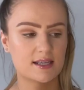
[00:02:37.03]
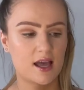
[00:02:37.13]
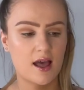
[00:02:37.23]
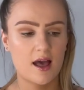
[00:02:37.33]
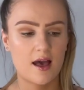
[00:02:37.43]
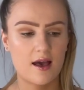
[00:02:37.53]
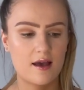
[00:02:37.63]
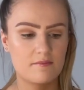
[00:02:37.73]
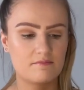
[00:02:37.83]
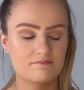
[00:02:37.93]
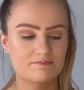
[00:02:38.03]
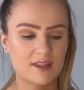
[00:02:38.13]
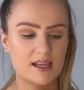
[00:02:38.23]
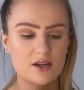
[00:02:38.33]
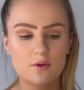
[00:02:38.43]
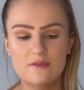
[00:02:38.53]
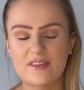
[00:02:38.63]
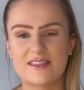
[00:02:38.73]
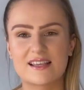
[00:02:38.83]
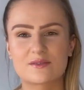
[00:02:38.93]
Um, I don't know whether
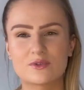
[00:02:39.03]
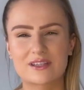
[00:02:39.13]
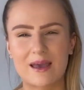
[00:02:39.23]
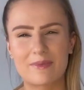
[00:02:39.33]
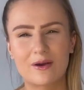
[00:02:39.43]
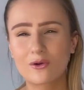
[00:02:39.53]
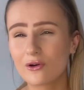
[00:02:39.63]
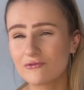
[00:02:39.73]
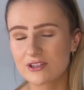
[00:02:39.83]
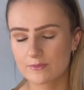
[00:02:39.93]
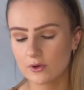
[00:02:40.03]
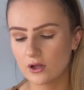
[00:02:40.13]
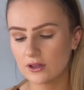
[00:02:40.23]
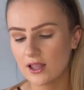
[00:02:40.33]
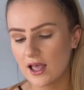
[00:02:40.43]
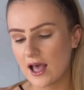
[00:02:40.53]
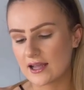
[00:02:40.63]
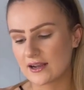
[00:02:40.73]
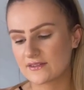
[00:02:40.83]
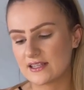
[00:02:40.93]
this would get a bit uncomfortable i have
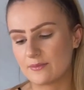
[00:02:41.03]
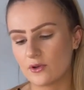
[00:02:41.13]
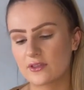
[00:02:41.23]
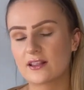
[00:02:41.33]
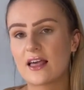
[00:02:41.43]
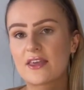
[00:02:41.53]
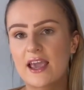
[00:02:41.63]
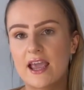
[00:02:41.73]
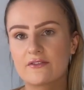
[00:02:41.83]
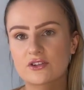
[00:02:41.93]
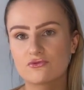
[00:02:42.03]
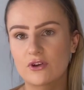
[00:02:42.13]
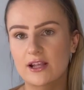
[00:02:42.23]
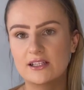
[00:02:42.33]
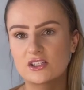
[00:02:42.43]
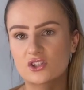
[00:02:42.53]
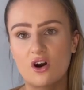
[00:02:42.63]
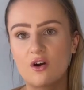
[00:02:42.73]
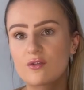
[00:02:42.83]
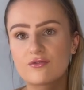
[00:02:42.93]
to see, but the leather here is really
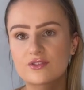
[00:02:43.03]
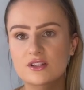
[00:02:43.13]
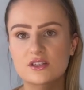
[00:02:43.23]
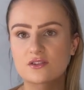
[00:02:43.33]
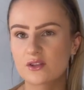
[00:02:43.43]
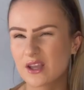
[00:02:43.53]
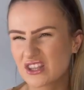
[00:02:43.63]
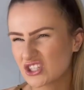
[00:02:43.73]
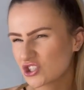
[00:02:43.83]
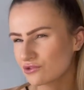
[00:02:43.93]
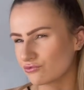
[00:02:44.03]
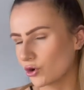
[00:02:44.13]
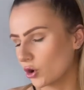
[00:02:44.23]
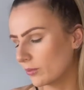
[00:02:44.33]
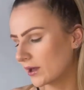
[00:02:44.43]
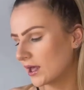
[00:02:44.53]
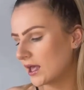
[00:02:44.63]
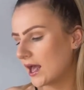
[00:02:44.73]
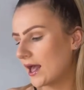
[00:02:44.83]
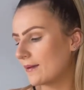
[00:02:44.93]
soft and so say they shouldn't rub.
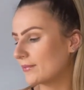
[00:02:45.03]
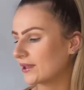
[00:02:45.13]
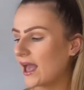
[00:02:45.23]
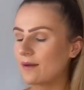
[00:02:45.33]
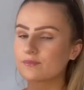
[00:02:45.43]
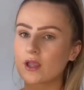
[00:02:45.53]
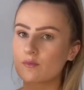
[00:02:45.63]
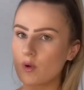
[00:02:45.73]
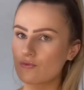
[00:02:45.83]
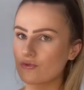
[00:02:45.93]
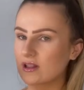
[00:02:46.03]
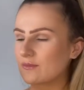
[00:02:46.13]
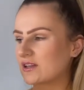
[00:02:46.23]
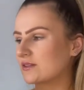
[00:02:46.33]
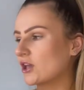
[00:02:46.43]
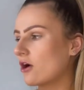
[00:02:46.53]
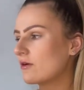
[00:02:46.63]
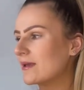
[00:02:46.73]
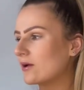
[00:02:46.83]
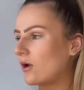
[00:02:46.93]
But yeah, I'm really impressed. They are a
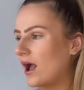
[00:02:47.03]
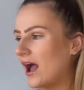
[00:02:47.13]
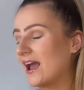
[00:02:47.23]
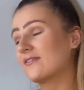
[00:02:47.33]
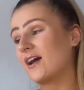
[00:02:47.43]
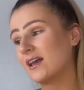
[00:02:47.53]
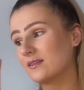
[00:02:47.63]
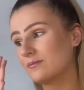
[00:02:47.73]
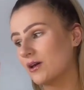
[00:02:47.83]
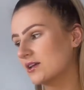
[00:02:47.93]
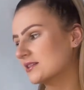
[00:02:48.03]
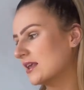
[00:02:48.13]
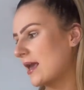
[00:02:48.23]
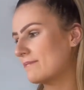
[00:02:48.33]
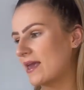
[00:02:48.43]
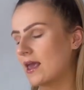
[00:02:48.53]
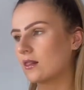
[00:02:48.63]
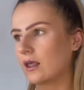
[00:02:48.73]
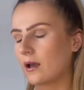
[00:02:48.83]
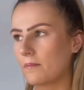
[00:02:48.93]
bit, I find them personally a bit
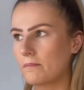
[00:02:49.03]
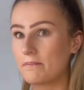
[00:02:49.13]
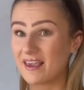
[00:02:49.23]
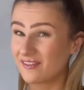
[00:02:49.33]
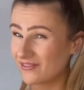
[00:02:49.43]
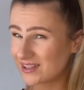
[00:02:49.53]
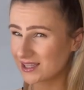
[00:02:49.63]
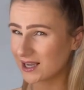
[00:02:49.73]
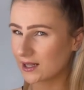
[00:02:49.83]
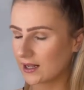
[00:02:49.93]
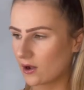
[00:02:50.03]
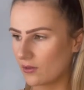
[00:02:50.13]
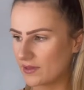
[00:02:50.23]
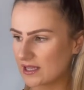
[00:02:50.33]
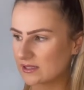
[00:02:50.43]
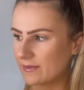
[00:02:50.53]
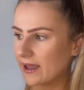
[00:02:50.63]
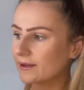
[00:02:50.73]
like big fitting, like on this bit.